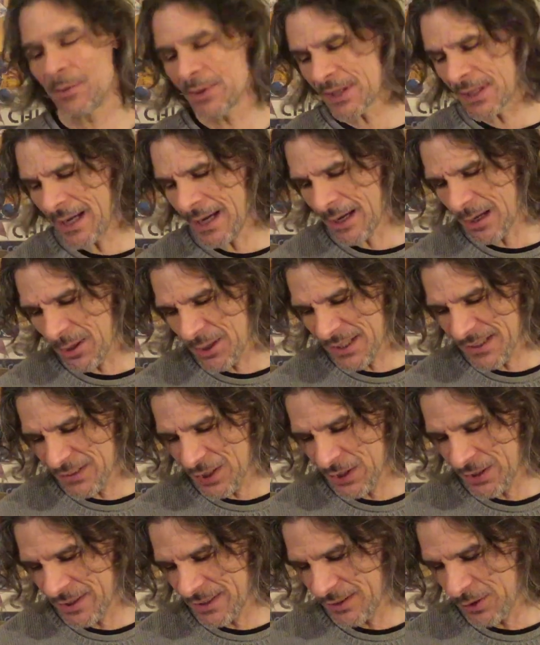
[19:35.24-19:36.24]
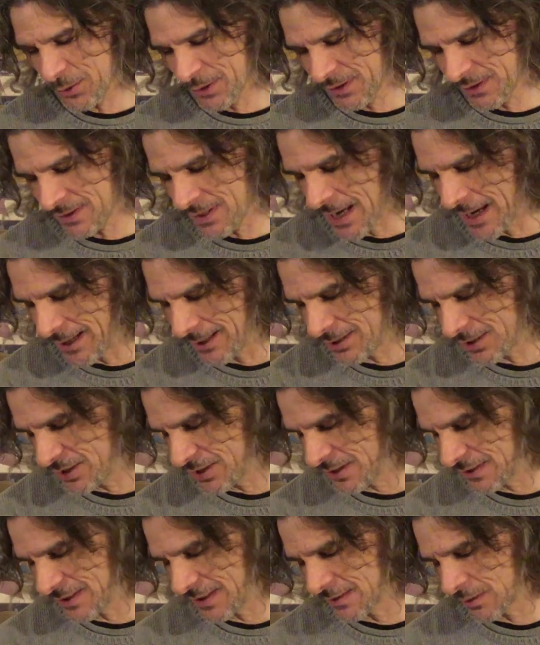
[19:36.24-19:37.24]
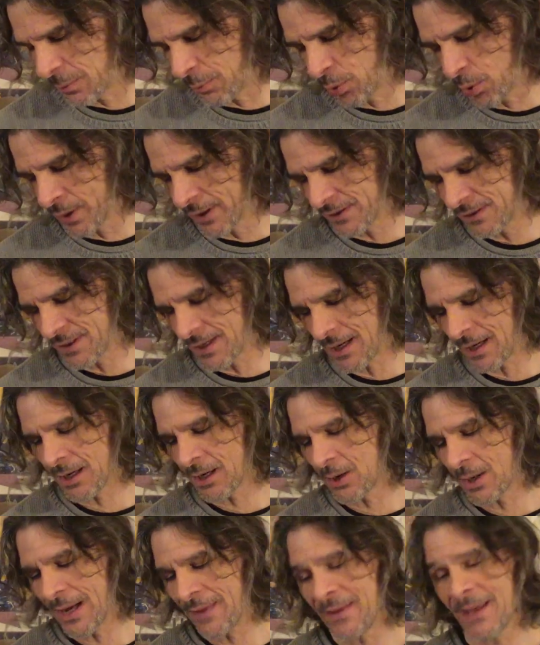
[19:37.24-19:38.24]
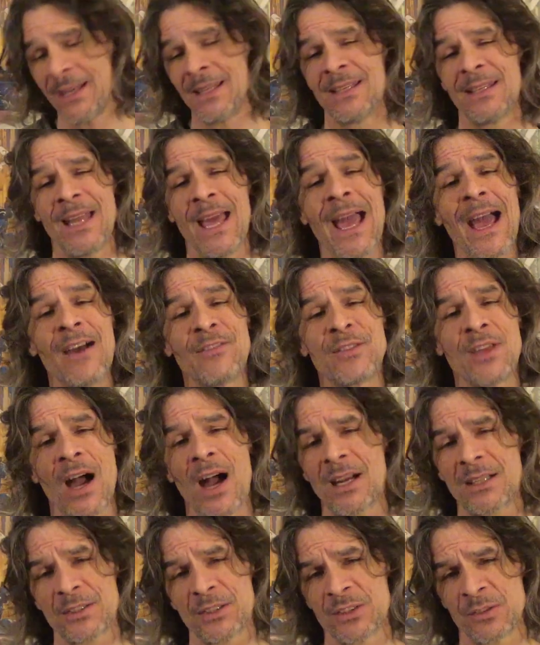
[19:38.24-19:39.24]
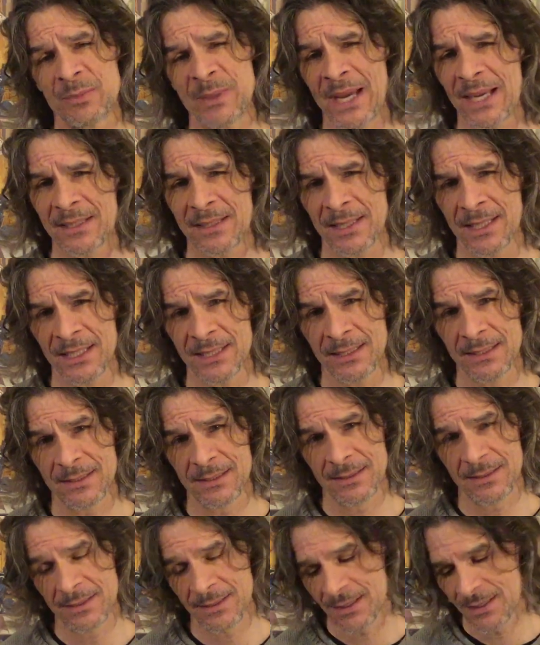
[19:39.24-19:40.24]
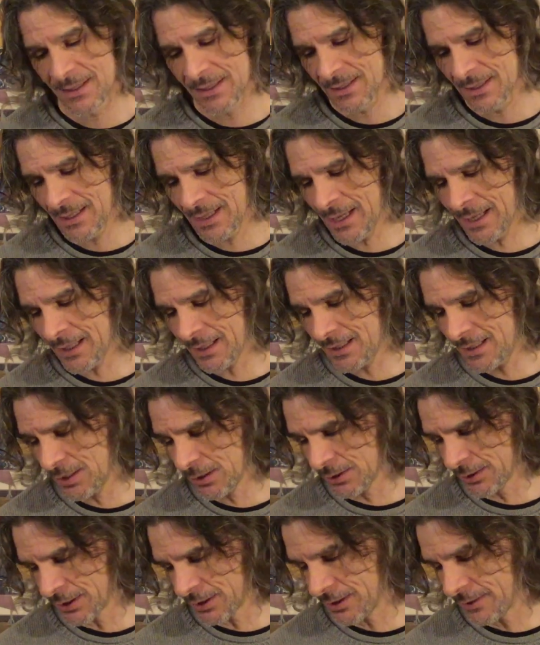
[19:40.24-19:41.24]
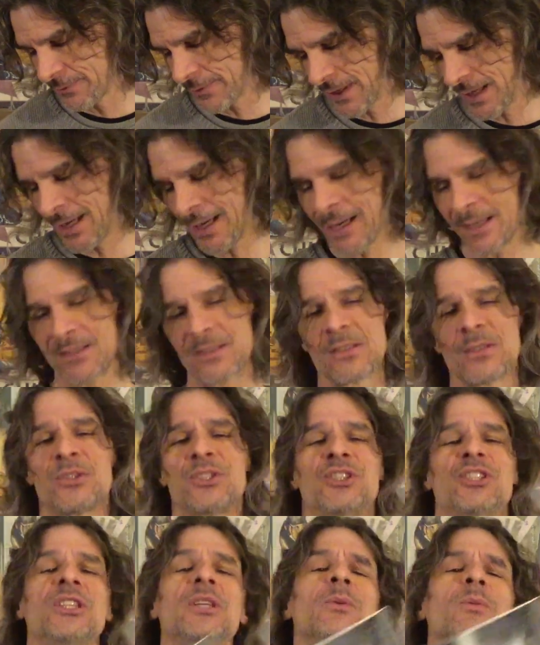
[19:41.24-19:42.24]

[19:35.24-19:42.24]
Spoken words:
with an arrow that turned into a snake, she just has a poison arrow, and they didn't have doctors back then. And it killed her. And so she